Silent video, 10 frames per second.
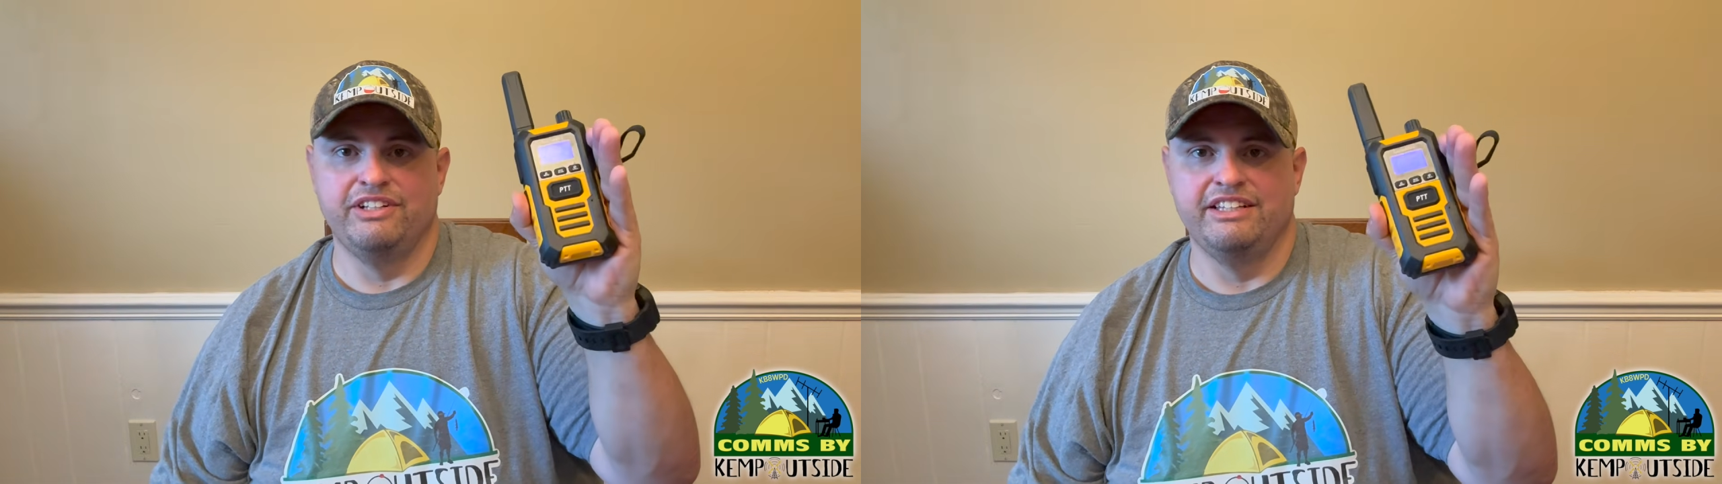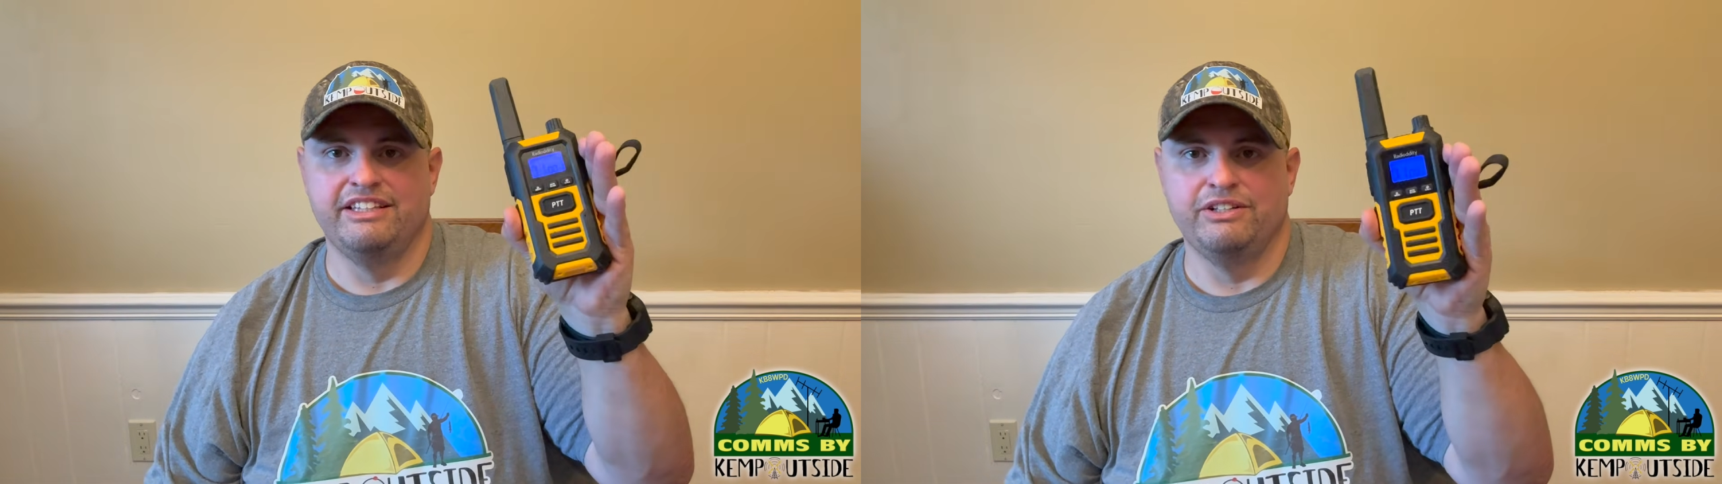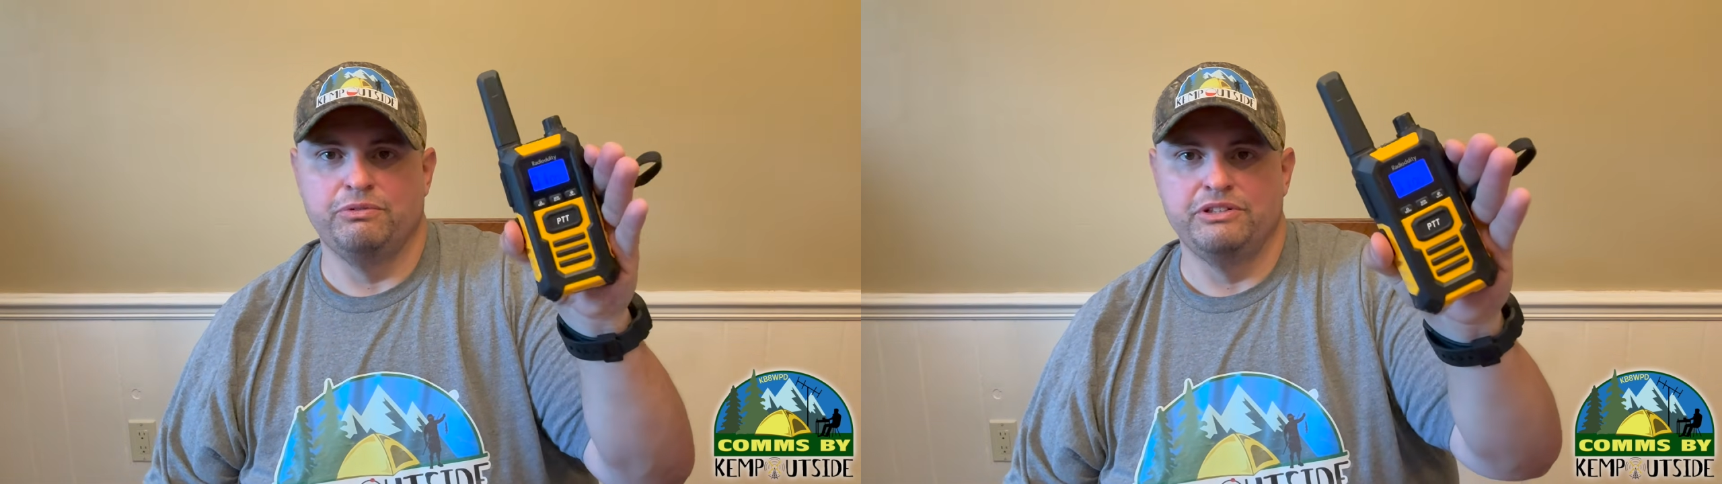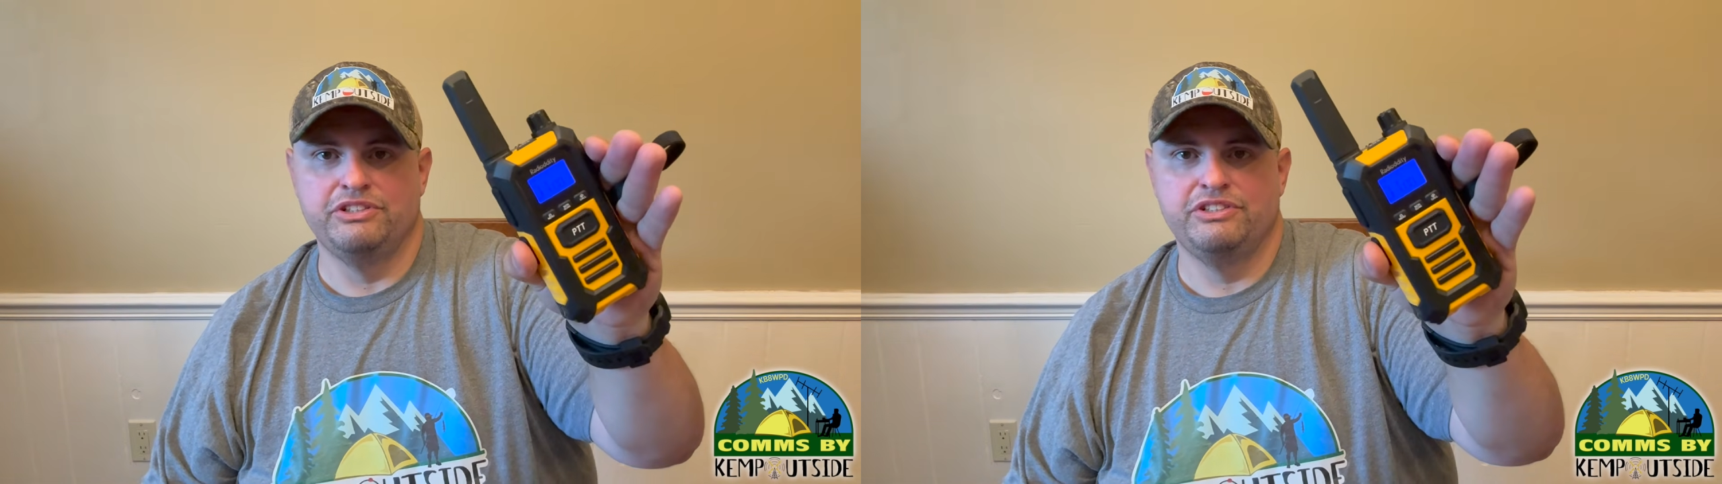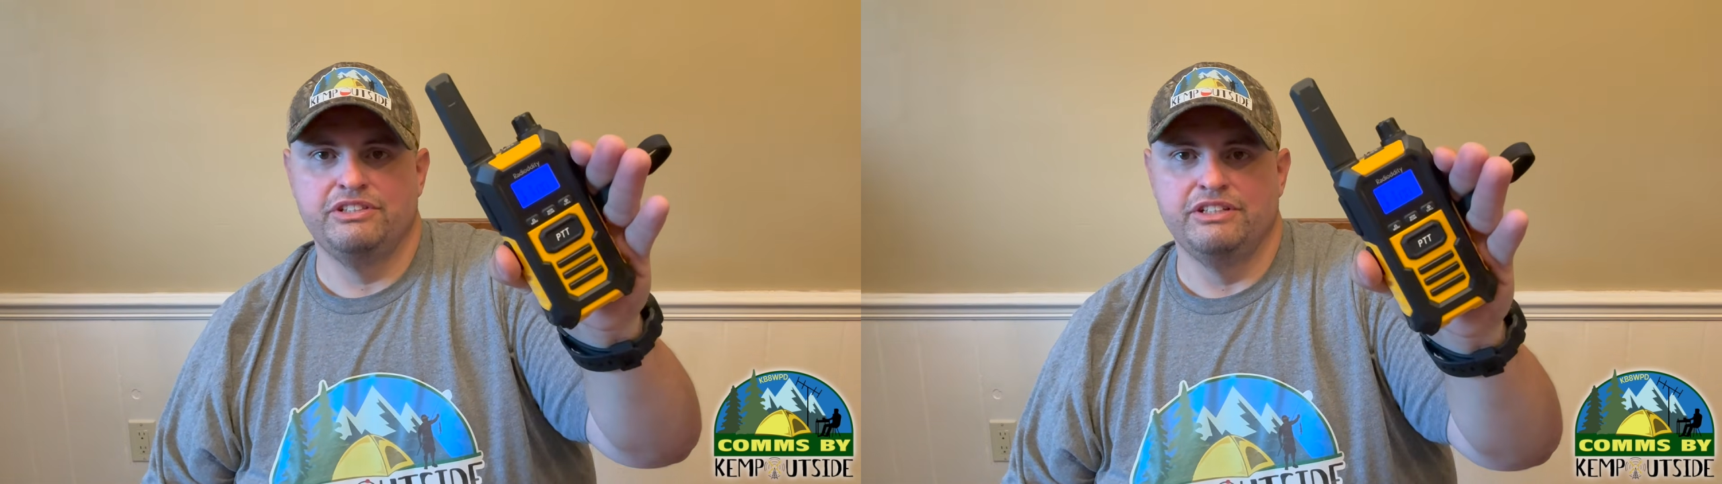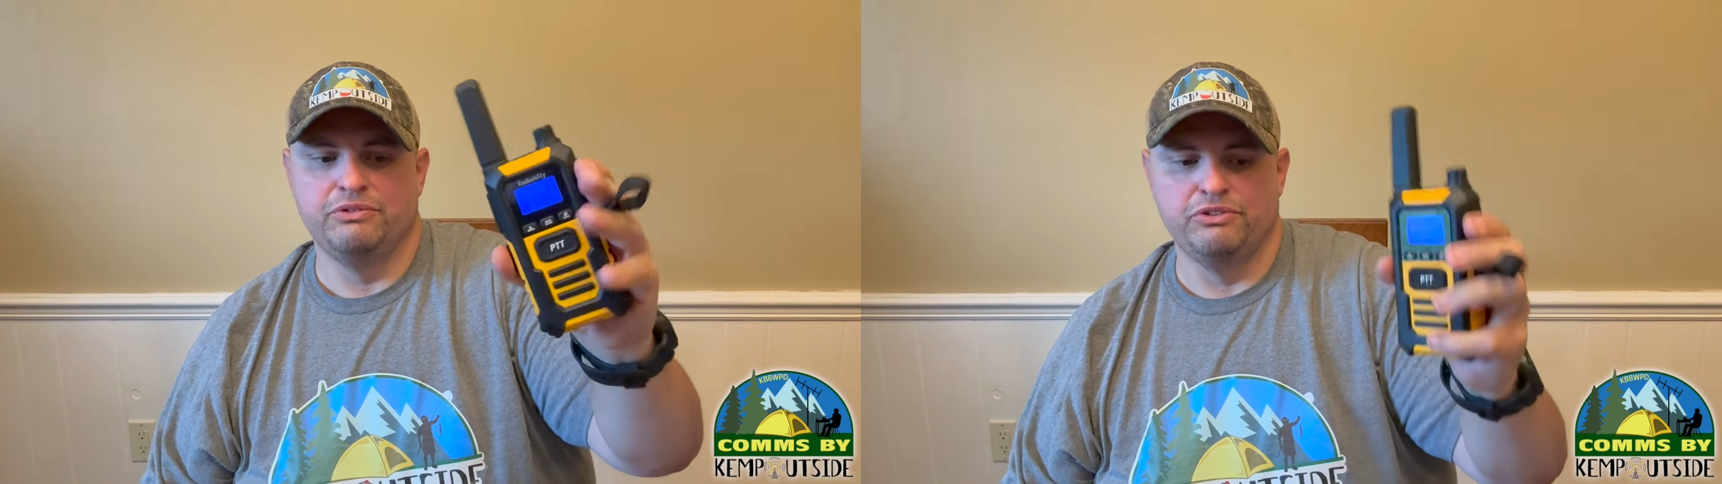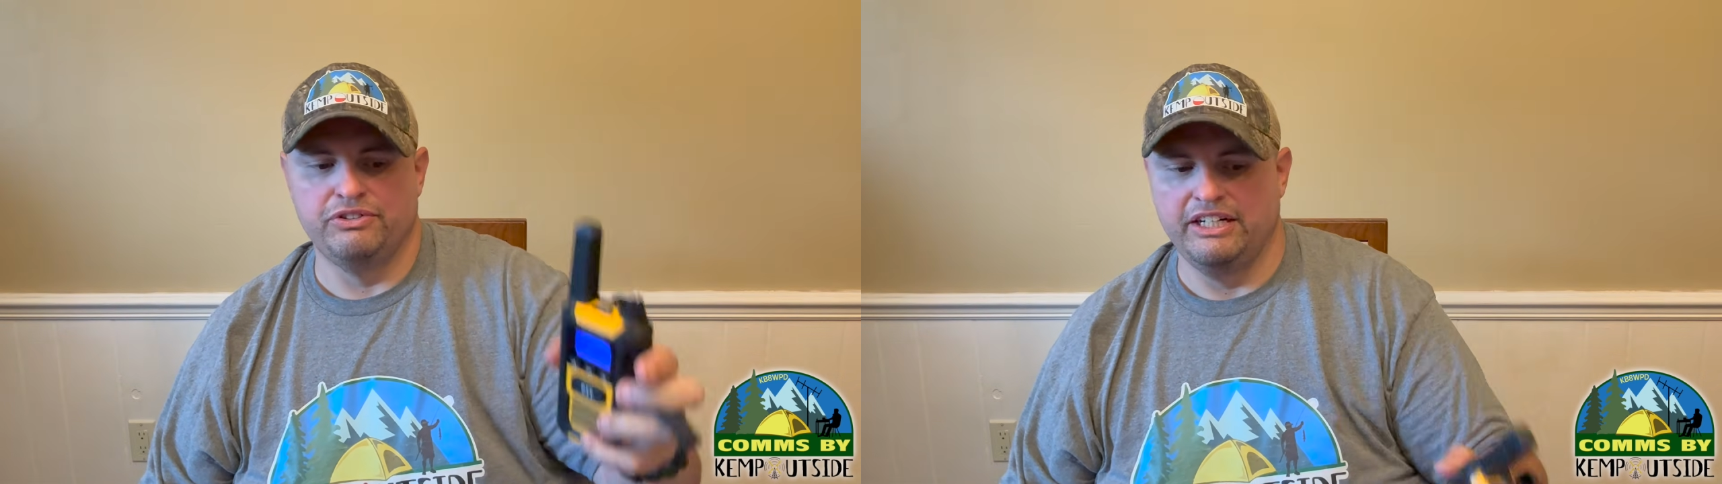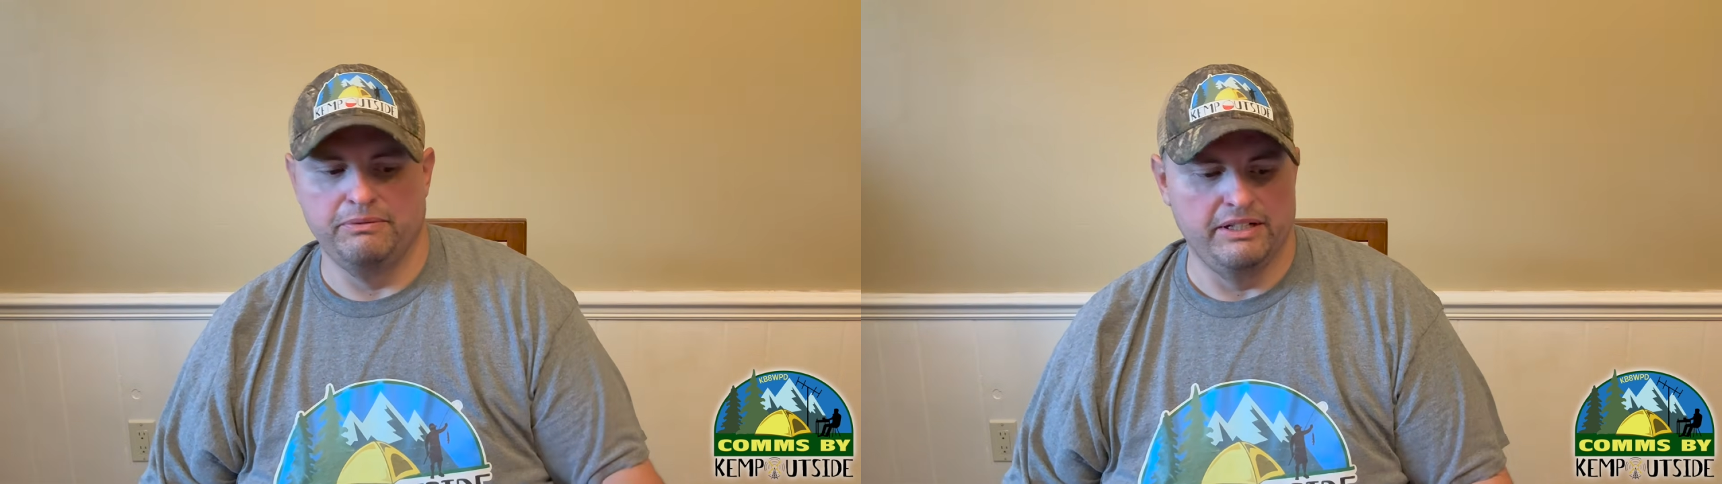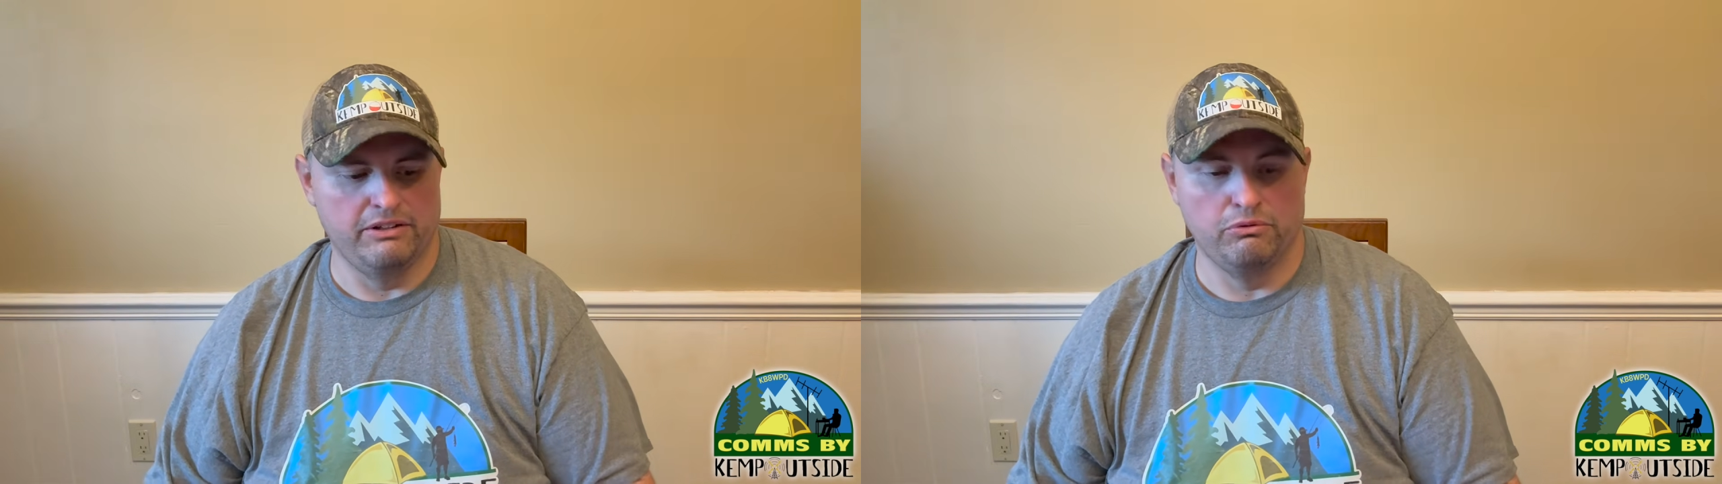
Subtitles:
that this was transmitting.